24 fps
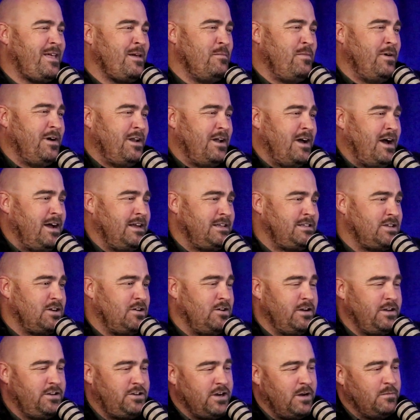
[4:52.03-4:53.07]
But so
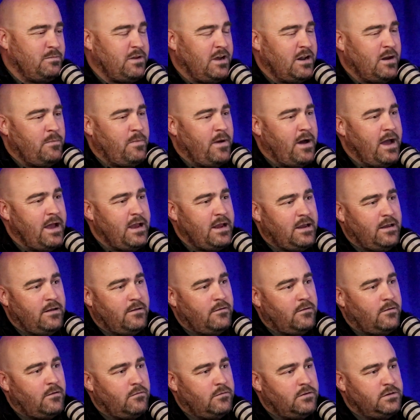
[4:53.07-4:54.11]
he jumped on a bike
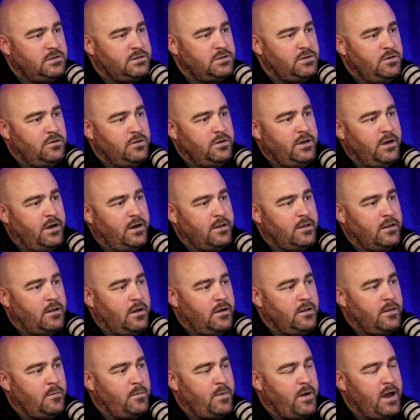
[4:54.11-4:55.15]
and was newly
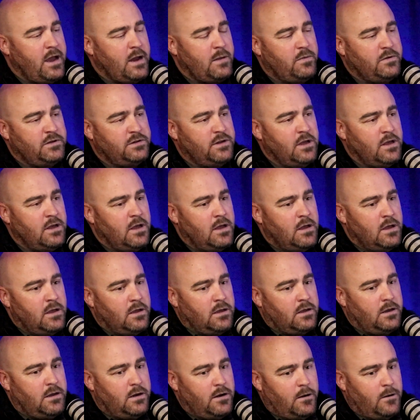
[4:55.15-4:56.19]
on the bike, but
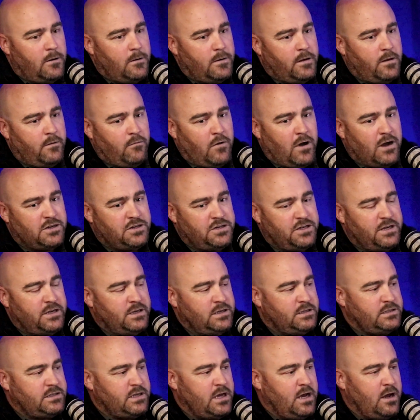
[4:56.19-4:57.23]
in watching
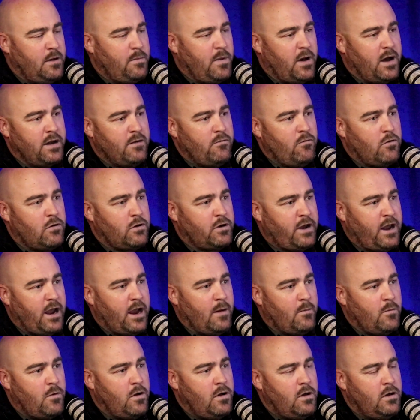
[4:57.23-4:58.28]
his body-worn
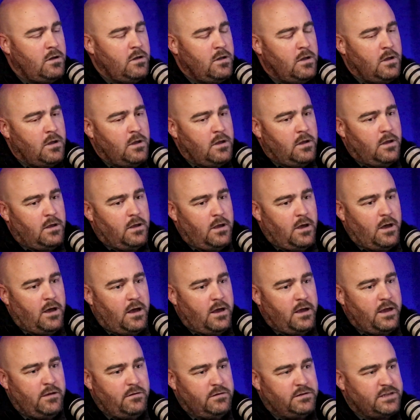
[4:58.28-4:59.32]
camera,
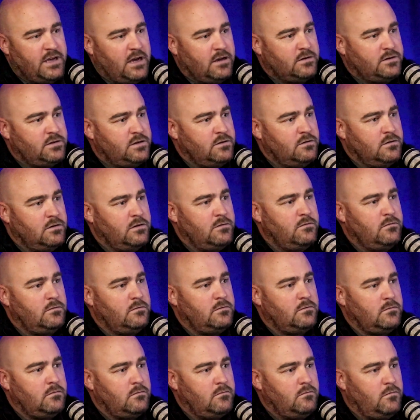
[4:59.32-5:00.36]
he was out
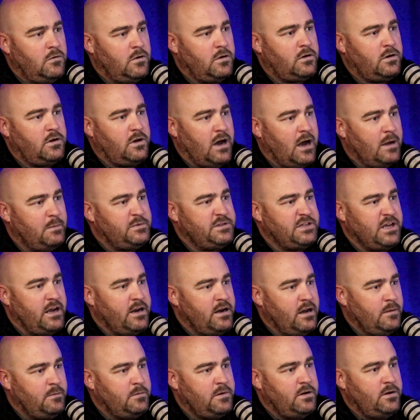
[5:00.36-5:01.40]
doing what cops sign
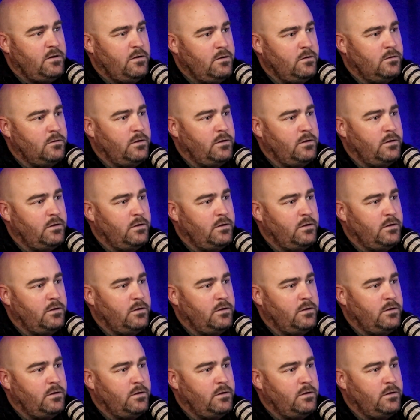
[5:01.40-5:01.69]
up to do.